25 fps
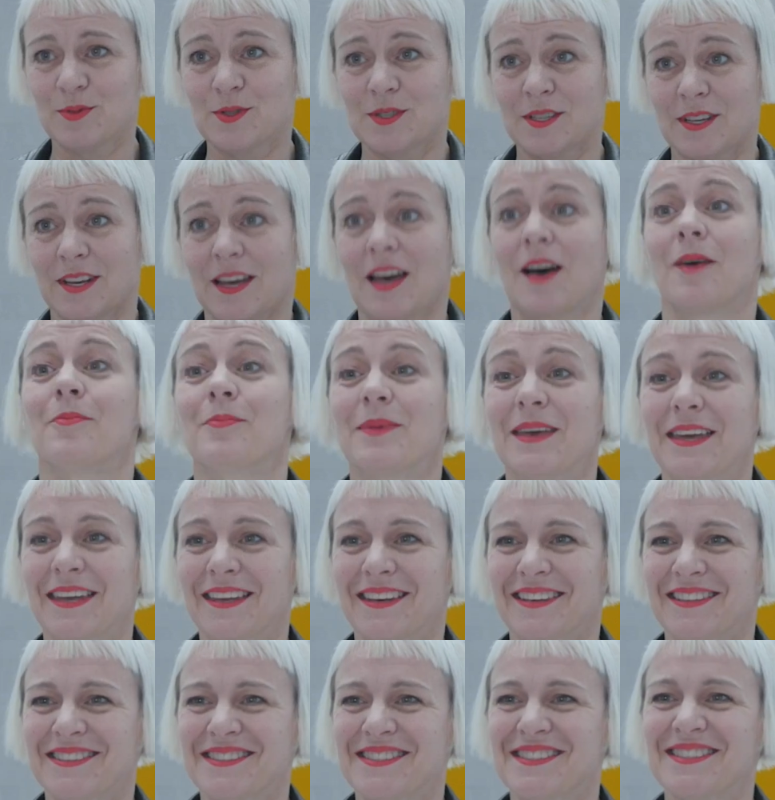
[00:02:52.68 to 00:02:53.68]
to come
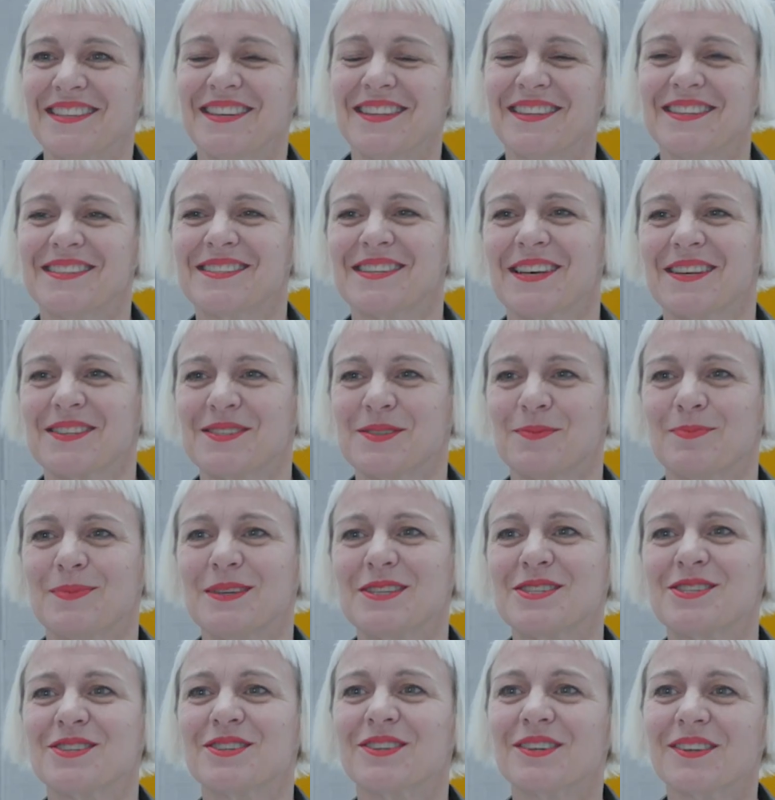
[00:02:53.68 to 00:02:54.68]
in and see this
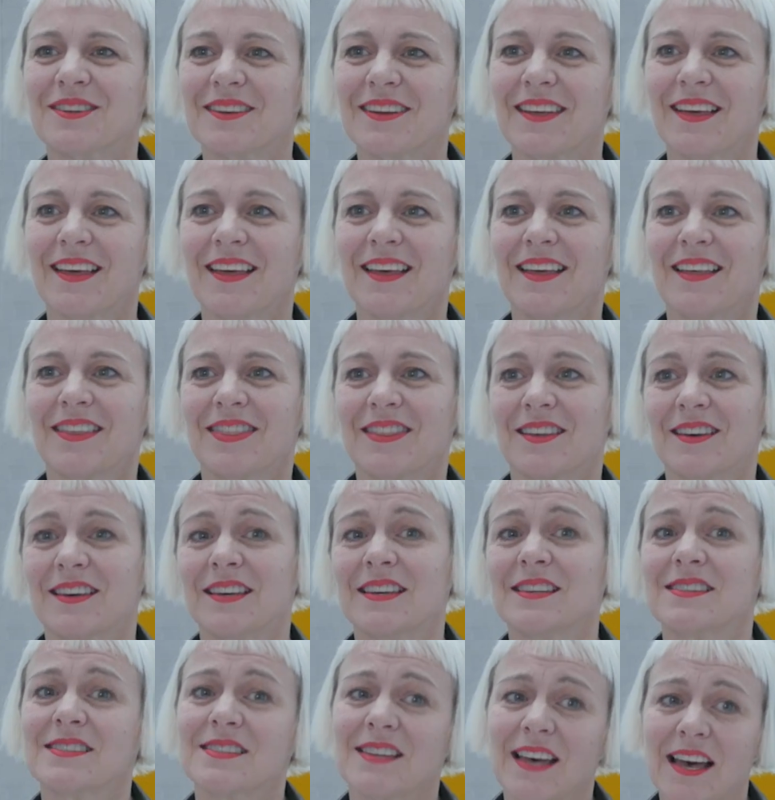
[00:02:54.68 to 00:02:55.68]
exhibition that
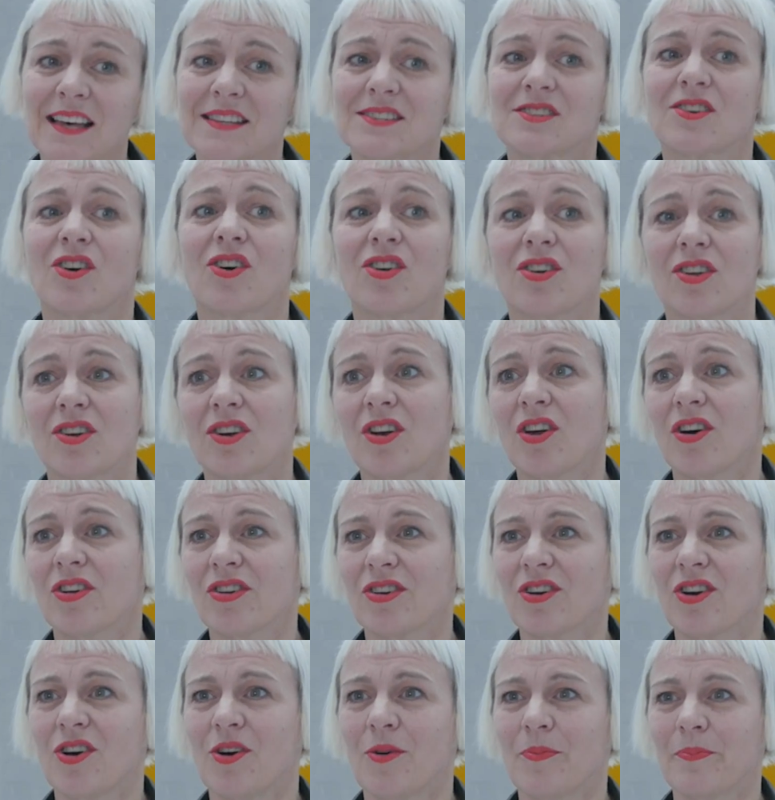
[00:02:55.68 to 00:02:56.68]
has got a lot
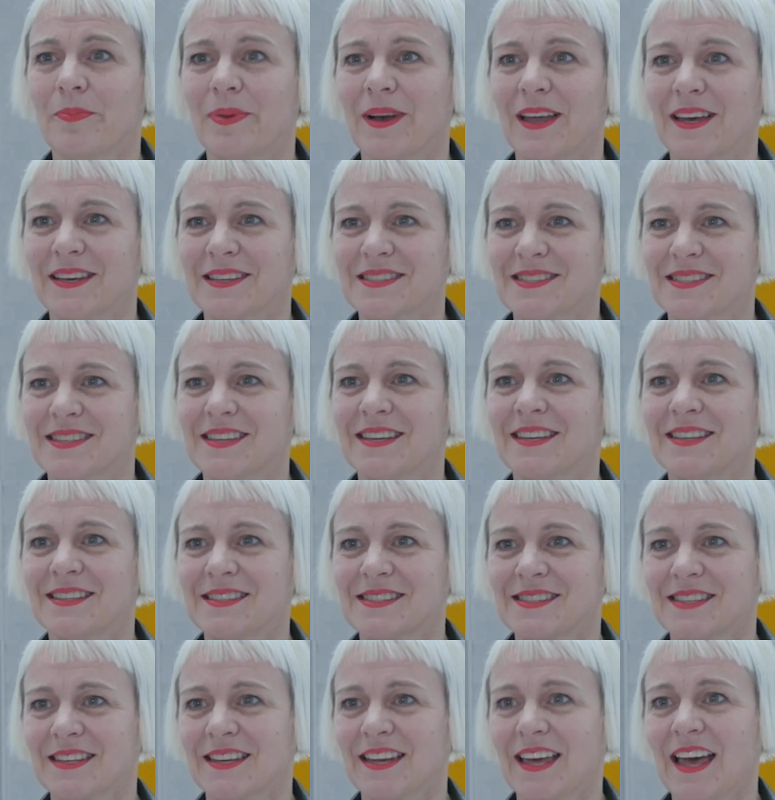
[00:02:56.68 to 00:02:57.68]
of complex
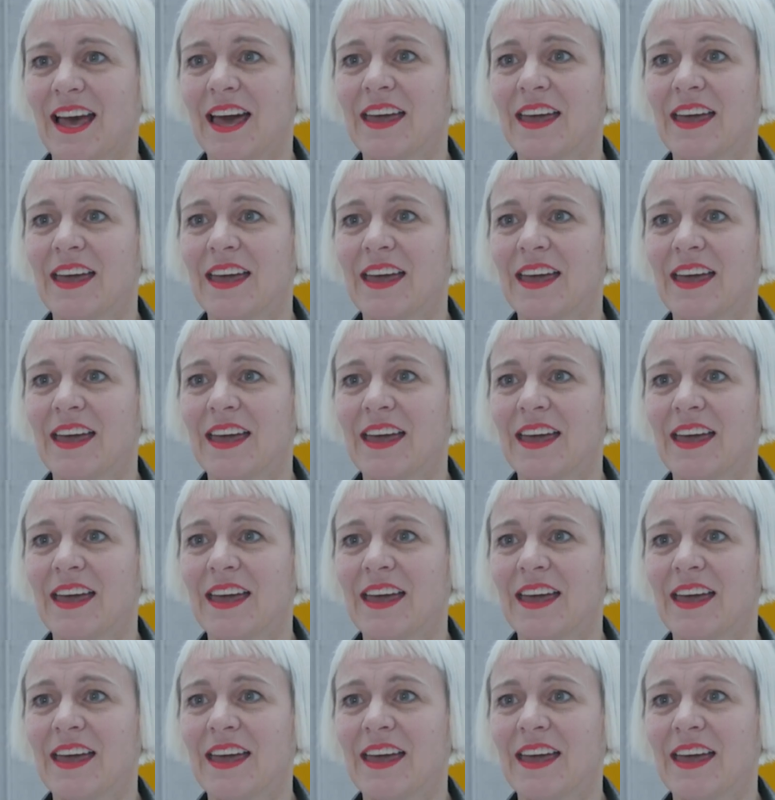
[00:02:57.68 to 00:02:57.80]
things in it.